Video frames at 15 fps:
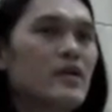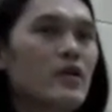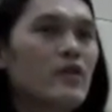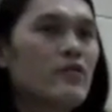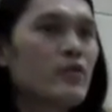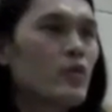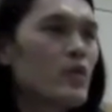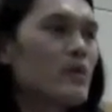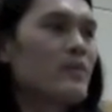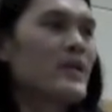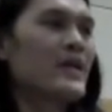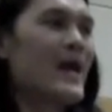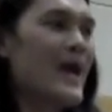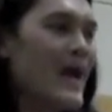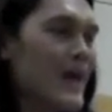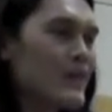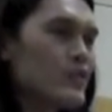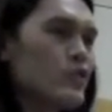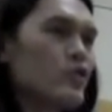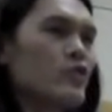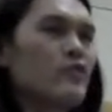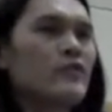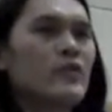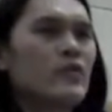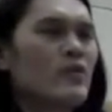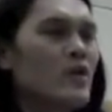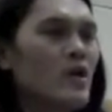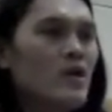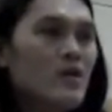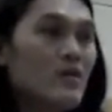If you want to be an actor,
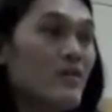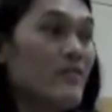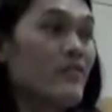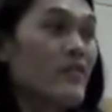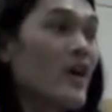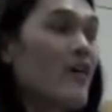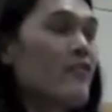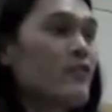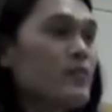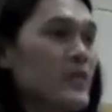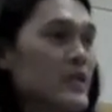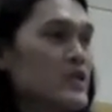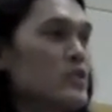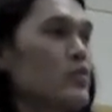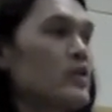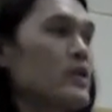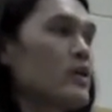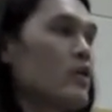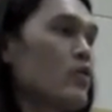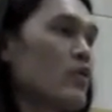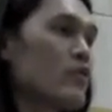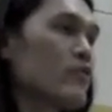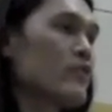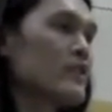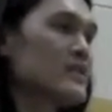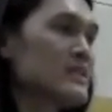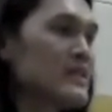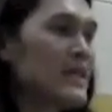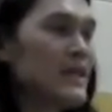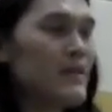if God forbid you want to go work for the
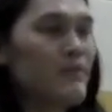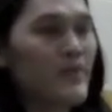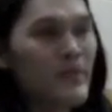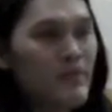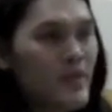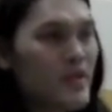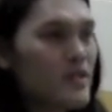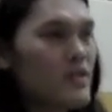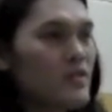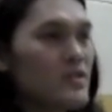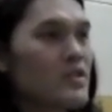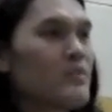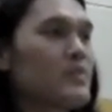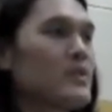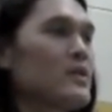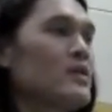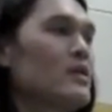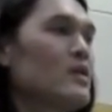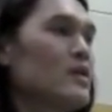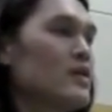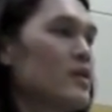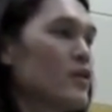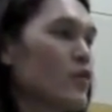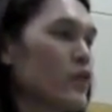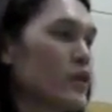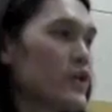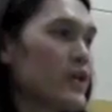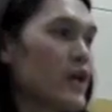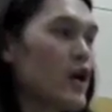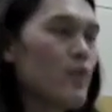state, maybe you could do something where
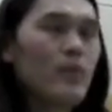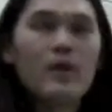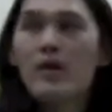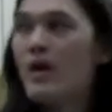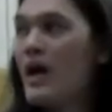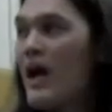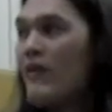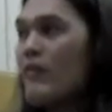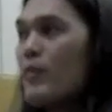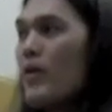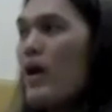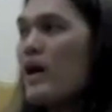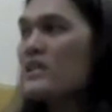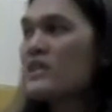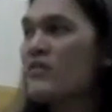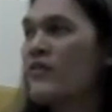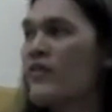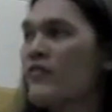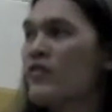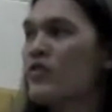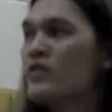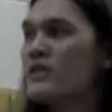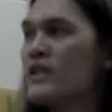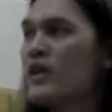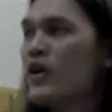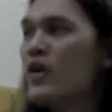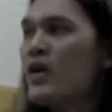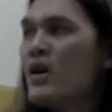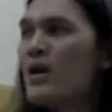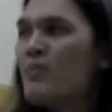you can help have a positive influence
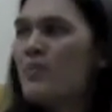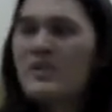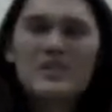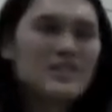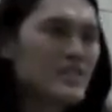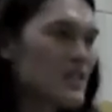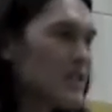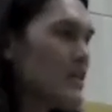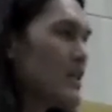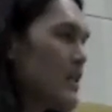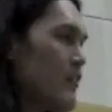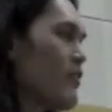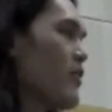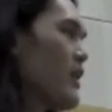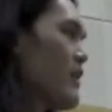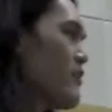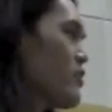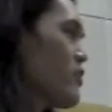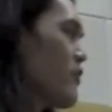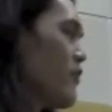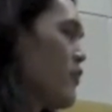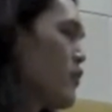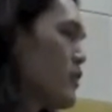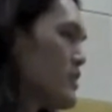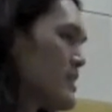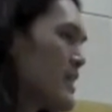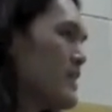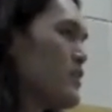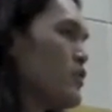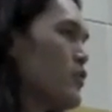there. But just live life to the
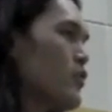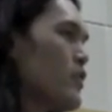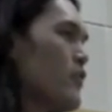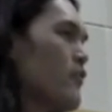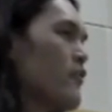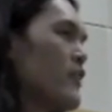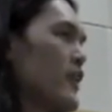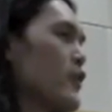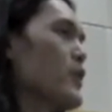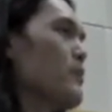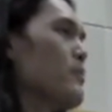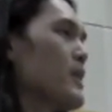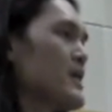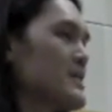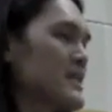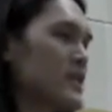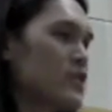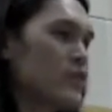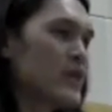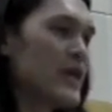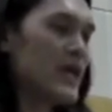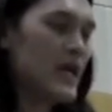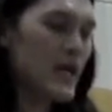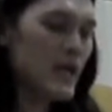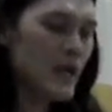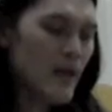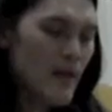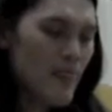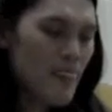fullest and do the very best that you can.